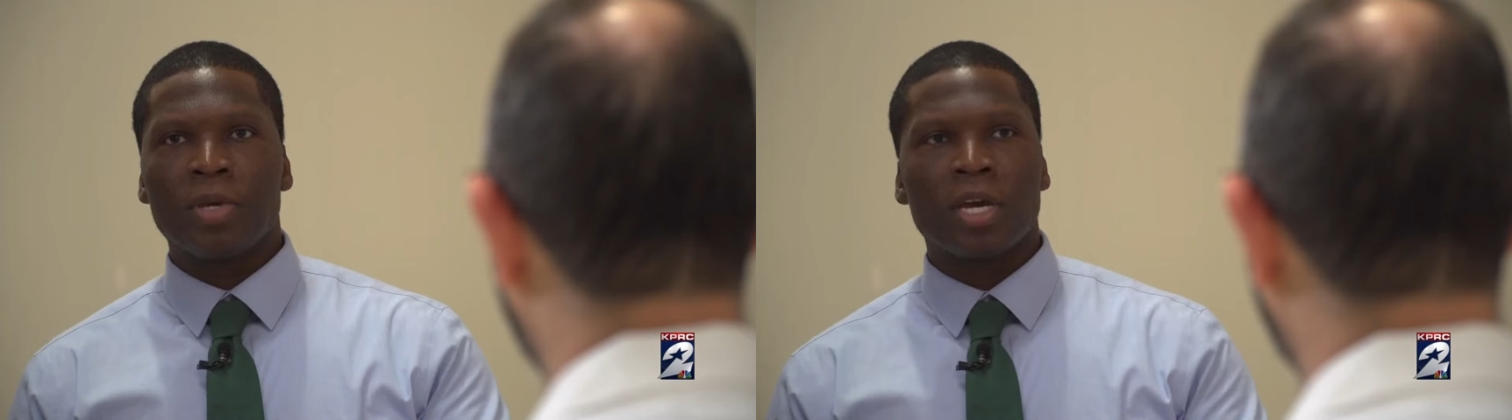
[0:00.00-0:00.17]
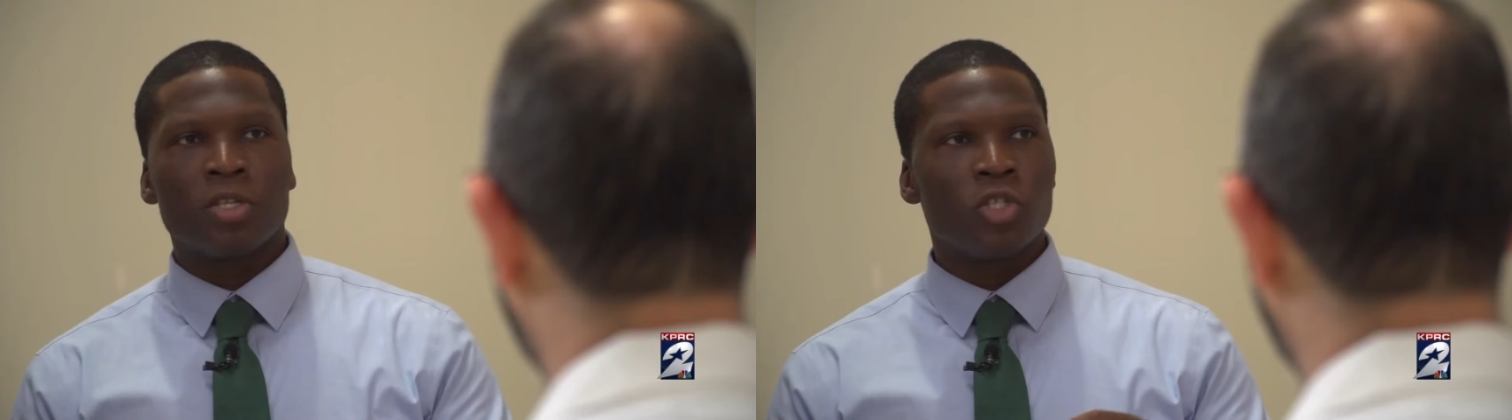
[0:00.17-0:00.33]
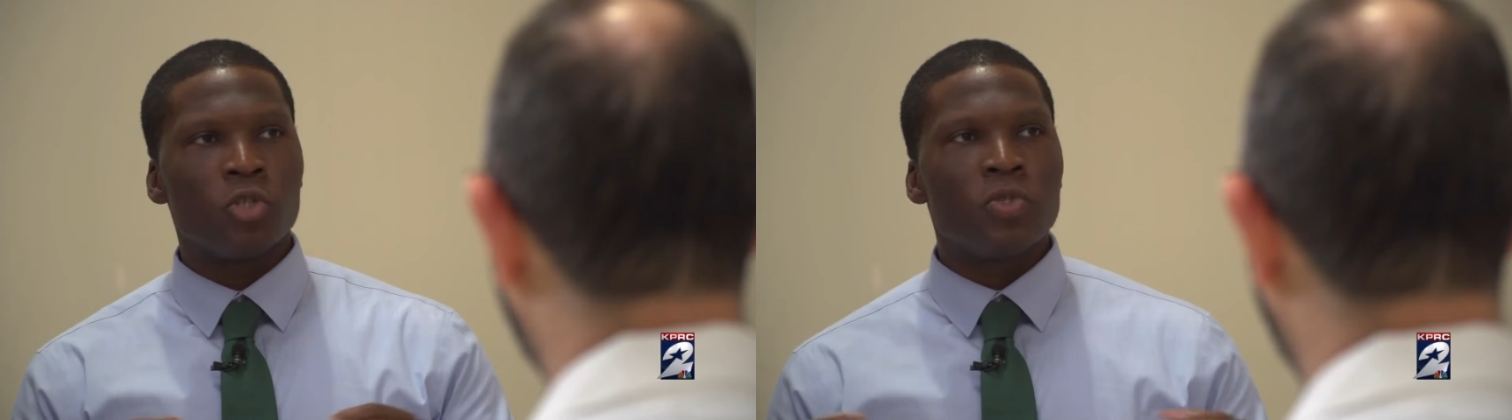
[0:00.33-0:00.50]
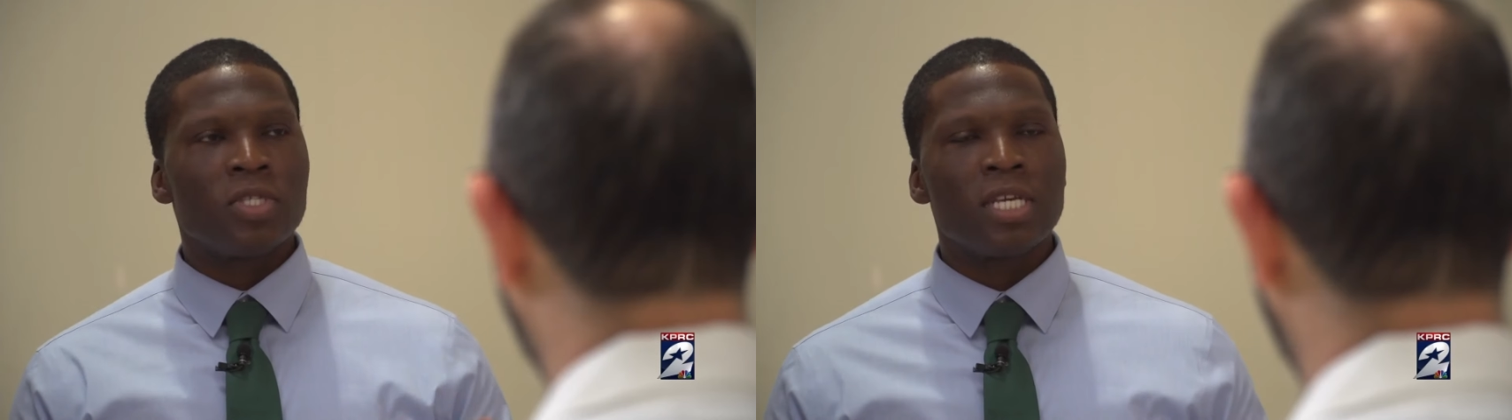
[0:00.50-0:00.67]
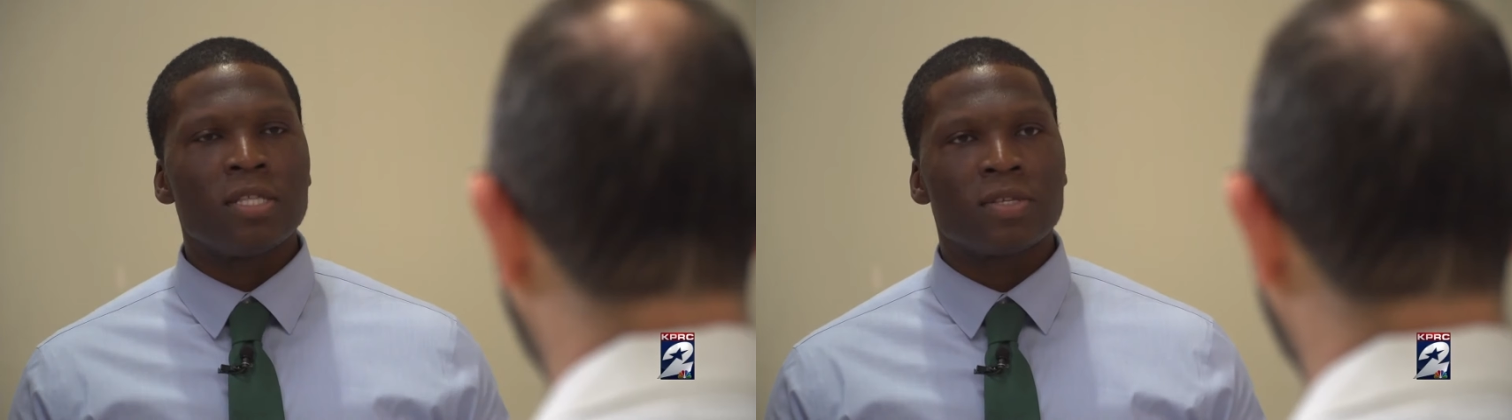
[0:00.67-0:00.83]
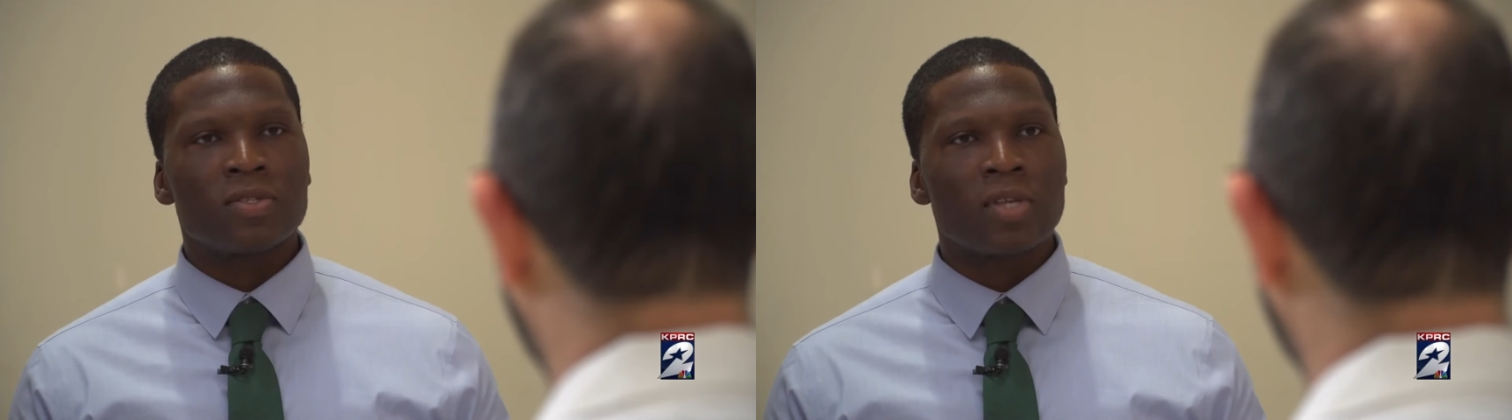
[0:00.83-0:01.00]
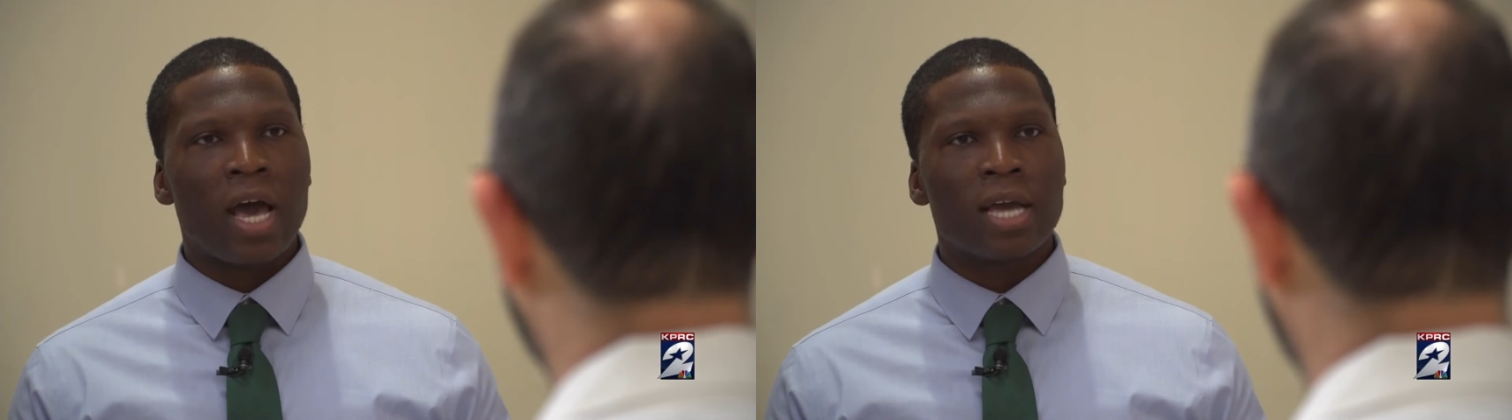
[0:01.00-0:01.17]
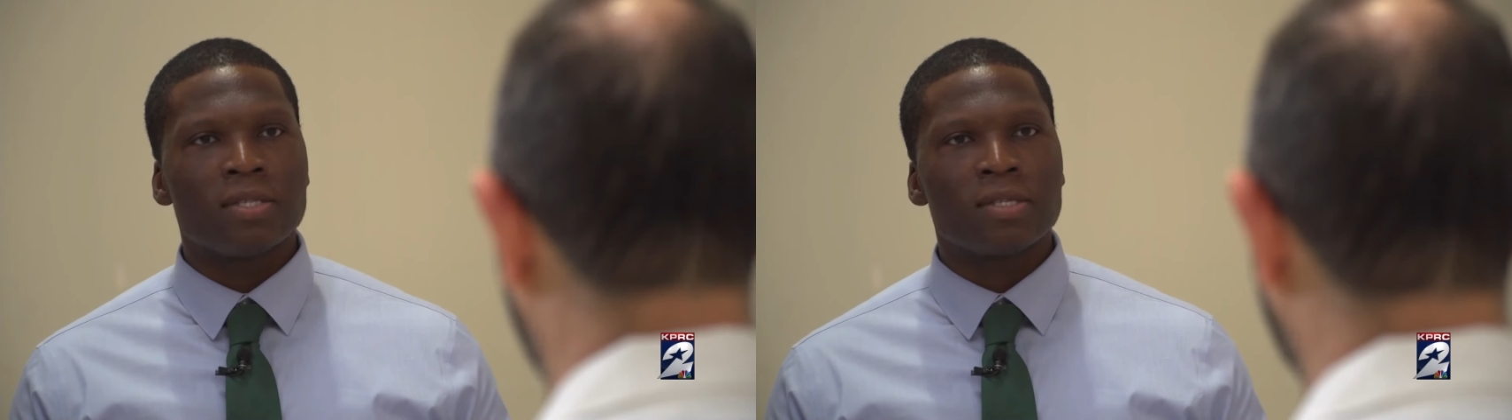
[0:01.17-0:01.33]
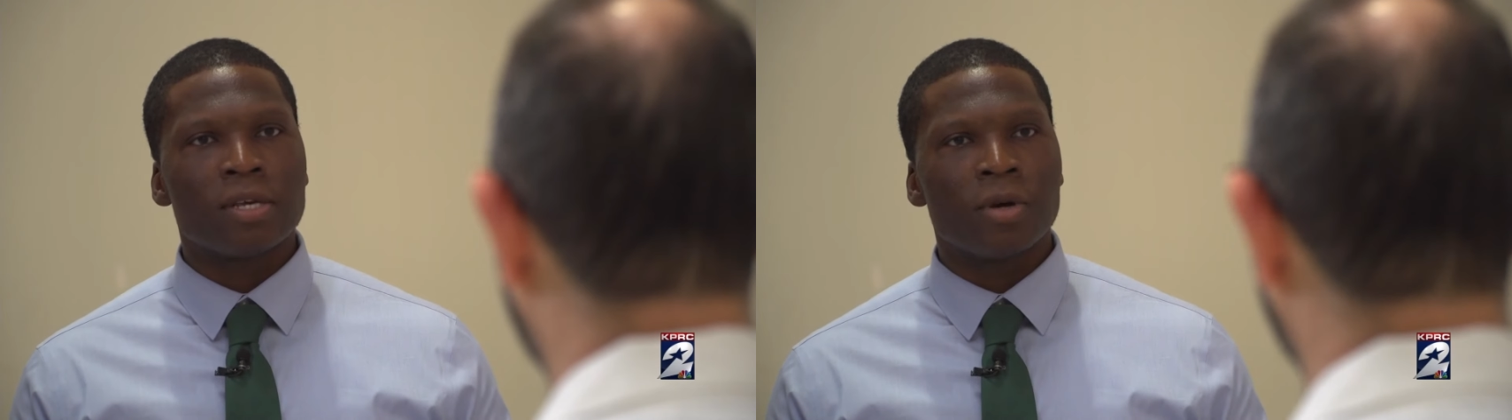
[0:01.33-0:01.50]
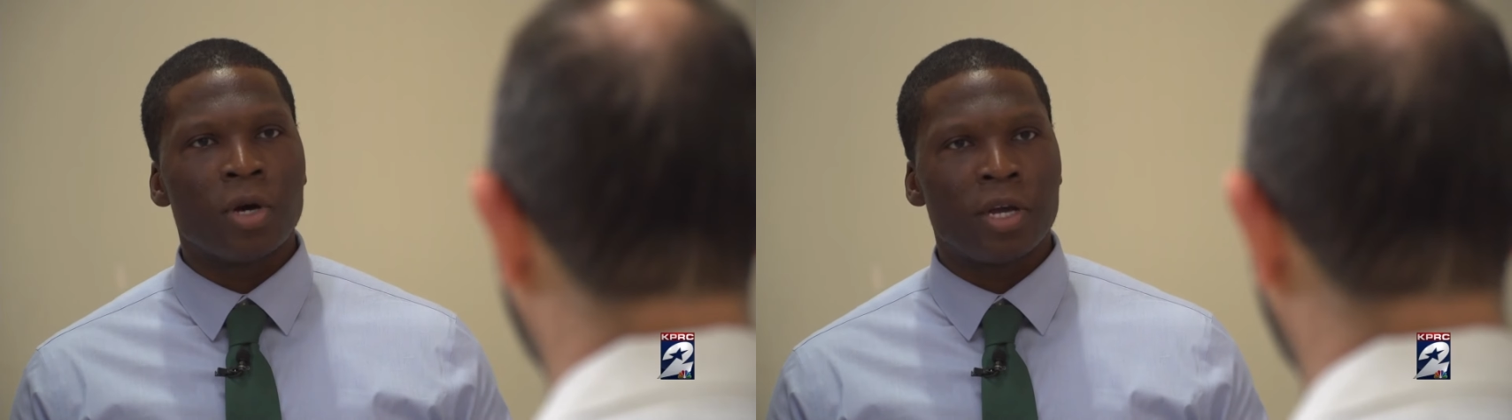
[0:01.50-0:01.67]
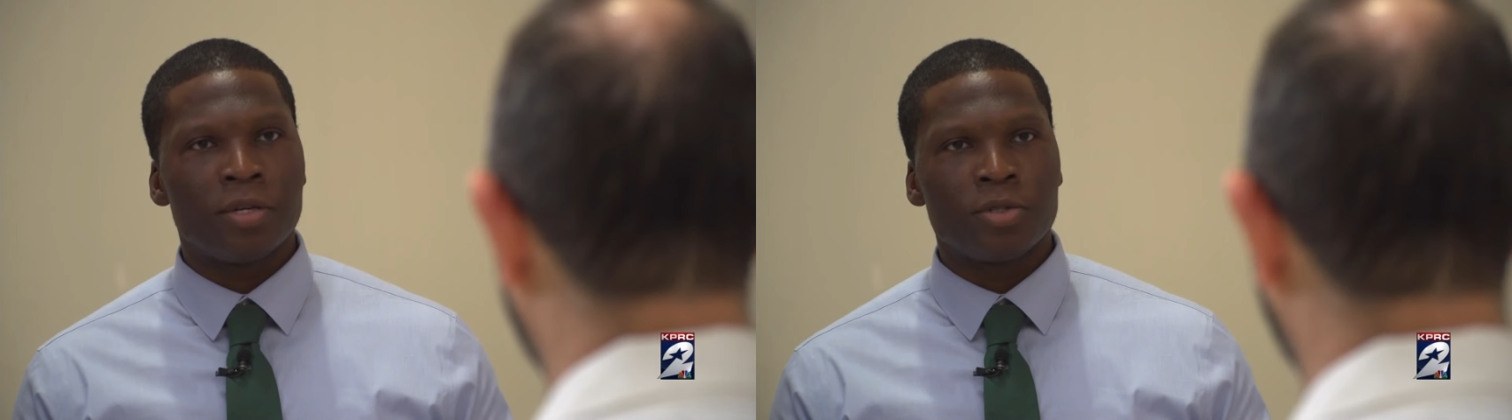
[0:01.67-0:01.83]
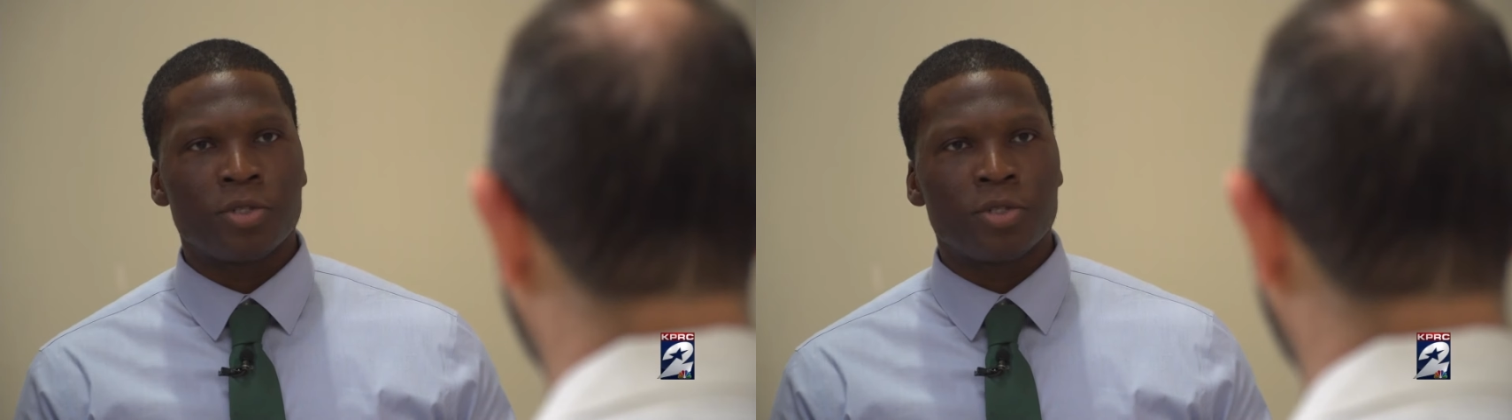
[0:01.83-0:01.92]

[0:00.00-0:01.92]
Because you see the signs, uh,